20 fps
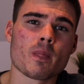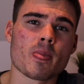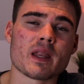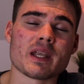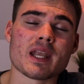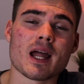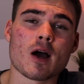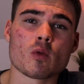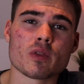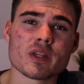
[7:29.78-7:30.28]

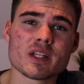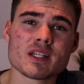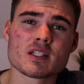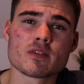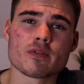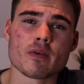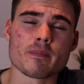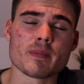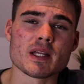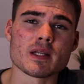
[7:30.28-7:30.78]
Now this
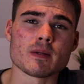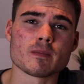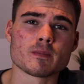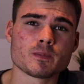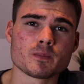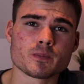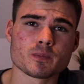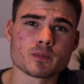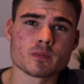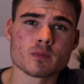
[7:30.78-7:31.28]
for me
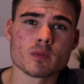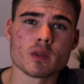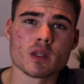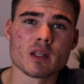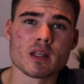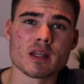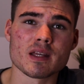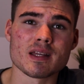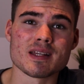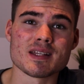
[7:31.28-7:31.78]

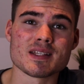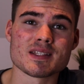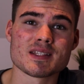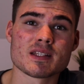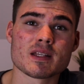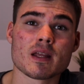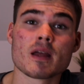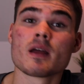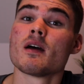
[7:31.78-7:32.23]
is